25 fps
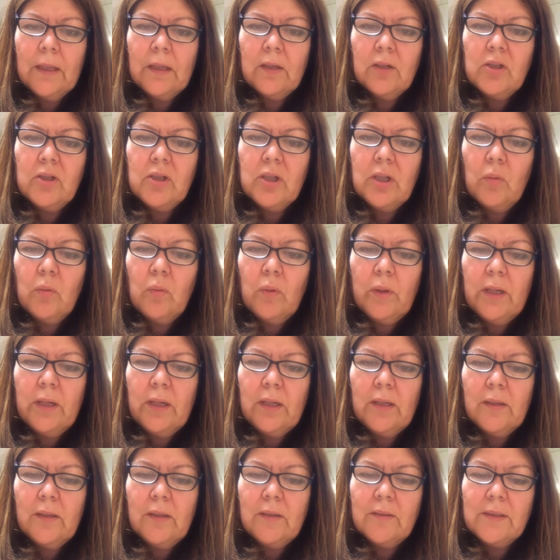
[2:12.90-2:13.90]
she went
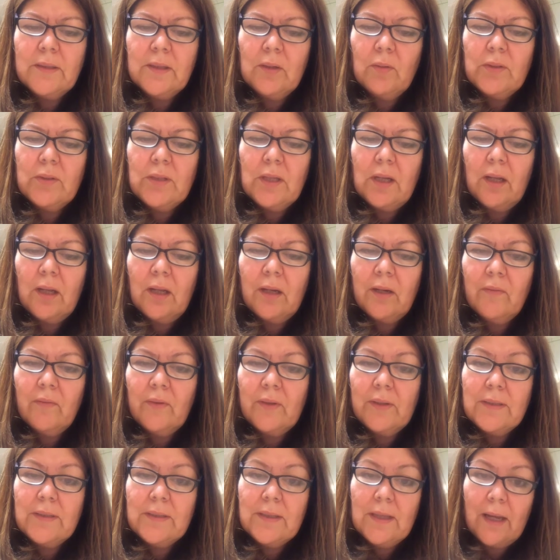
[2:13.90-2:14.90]
in because there was a lot of
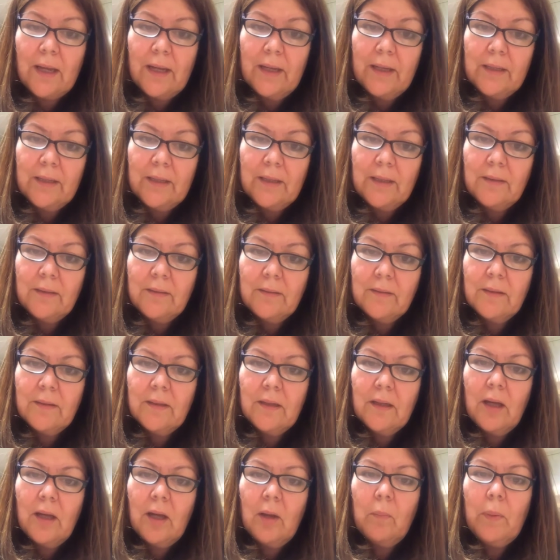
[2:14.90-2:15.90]
anxiety
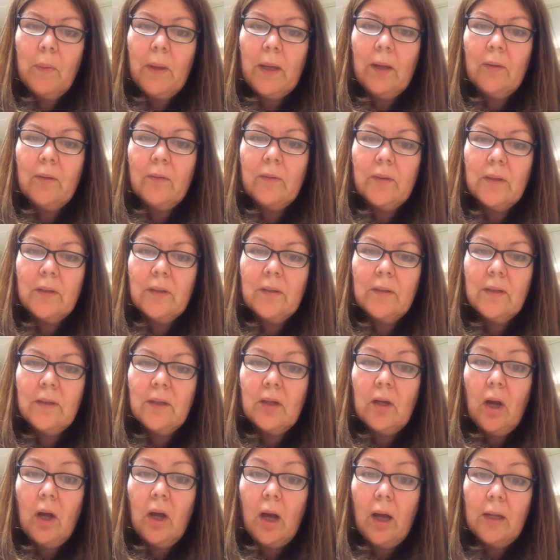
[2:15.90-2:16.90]
about the
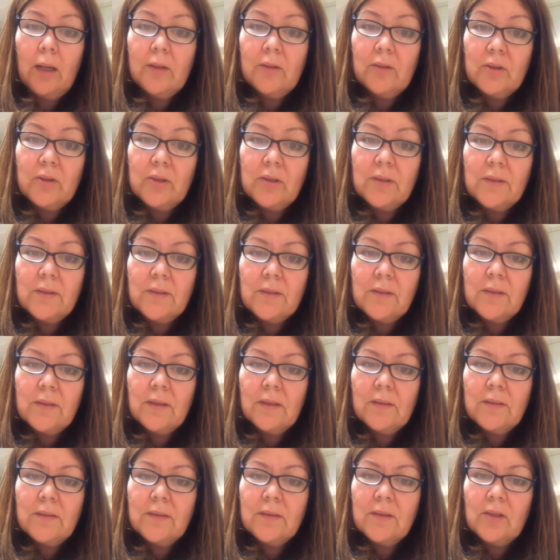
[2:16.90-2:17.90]
colleges.
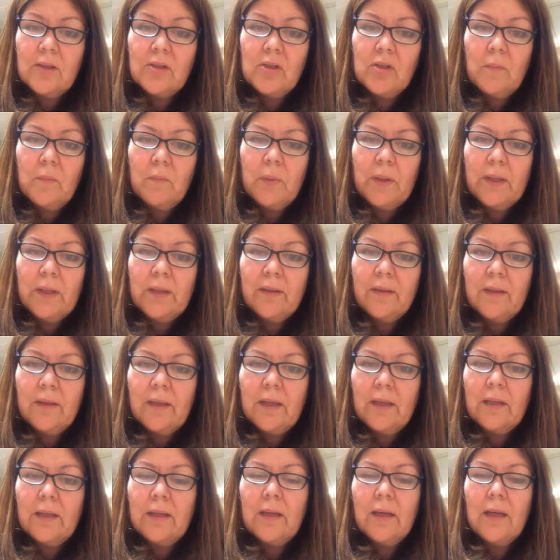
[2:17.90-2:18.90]
It's such a big
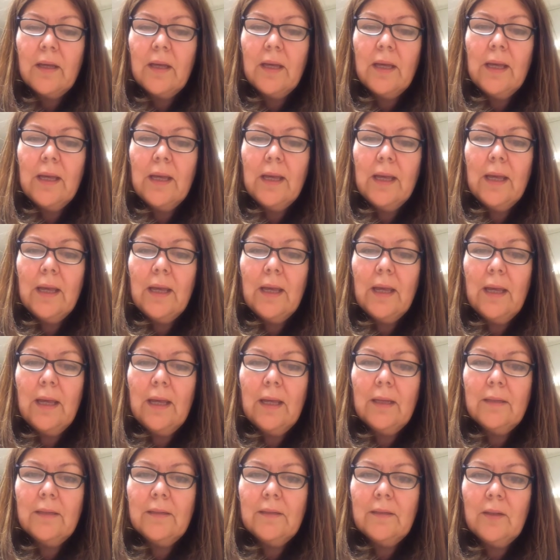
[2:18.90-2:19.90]
thing,
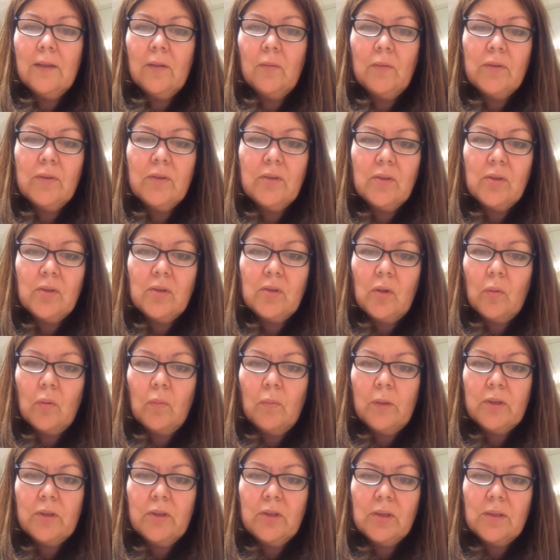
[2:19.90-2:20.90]
and there was so
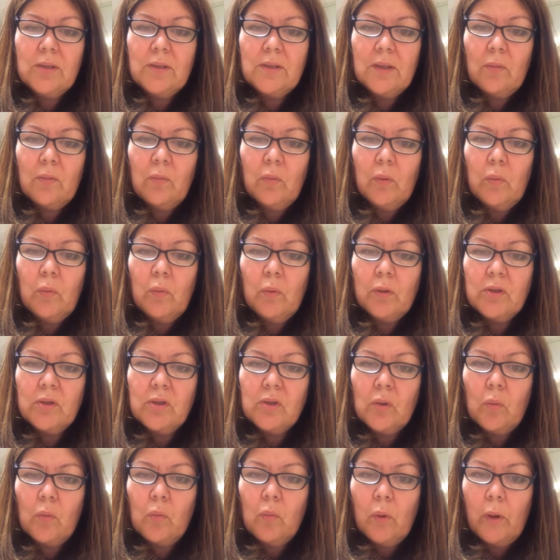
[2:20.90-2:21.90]
much that we were
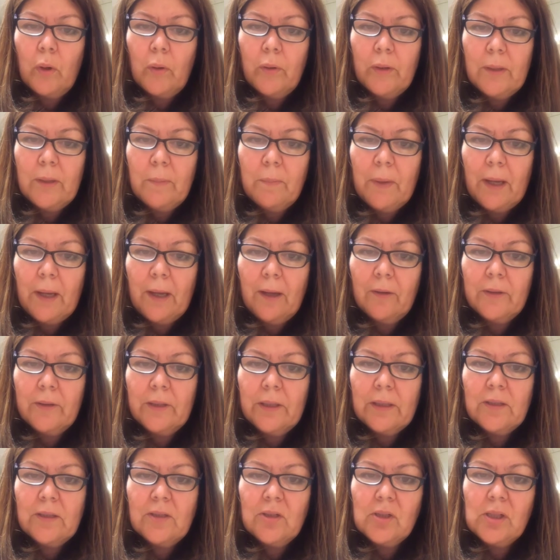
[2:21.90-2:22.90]
so worried about.
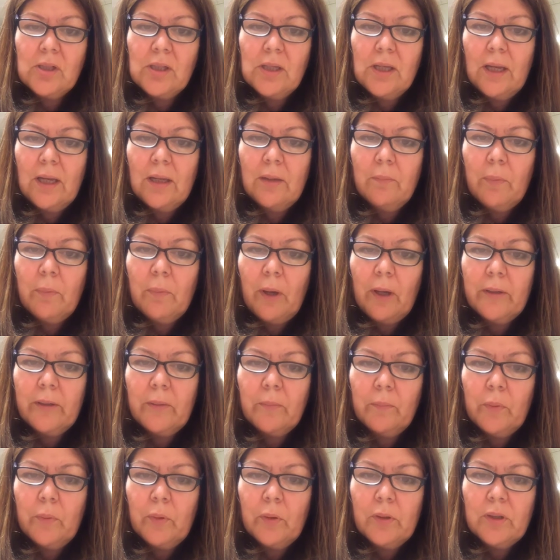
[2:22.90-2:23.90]
And she had bought
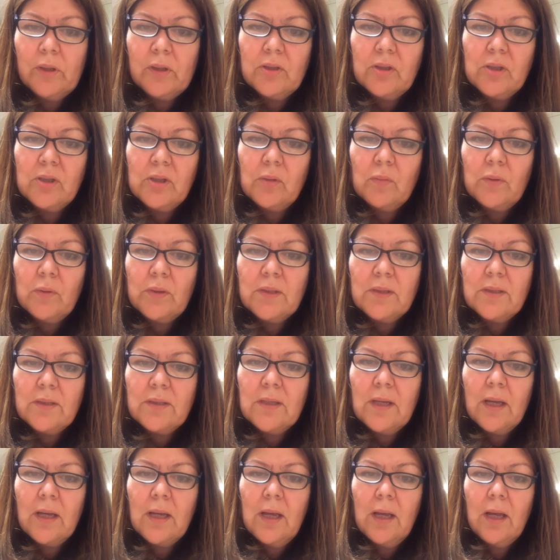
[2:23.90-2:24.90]
a book, and she
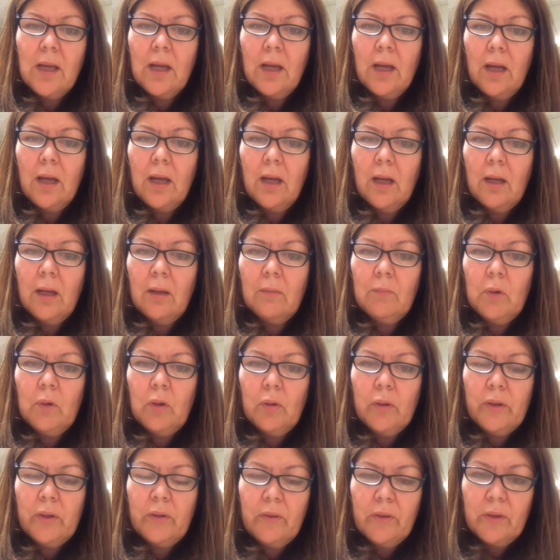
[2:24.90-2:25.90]
was
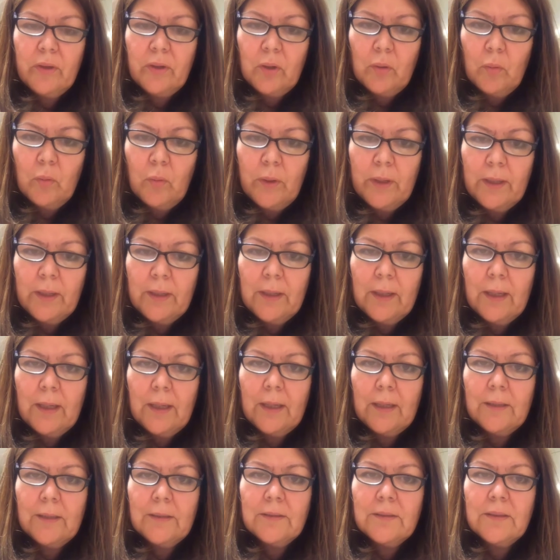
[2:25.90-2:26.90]
looking through it,
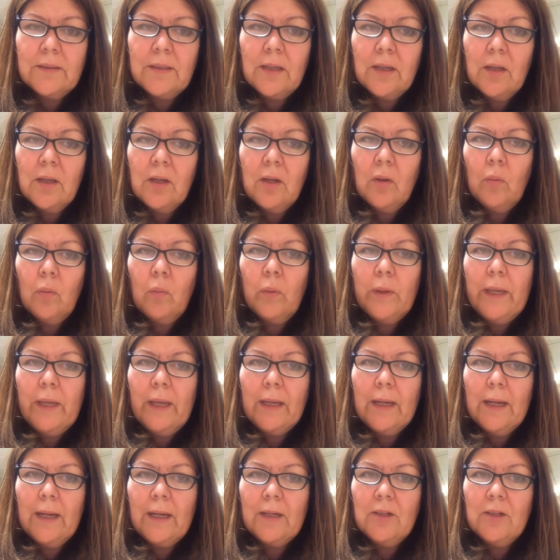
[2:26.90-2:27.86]
and she had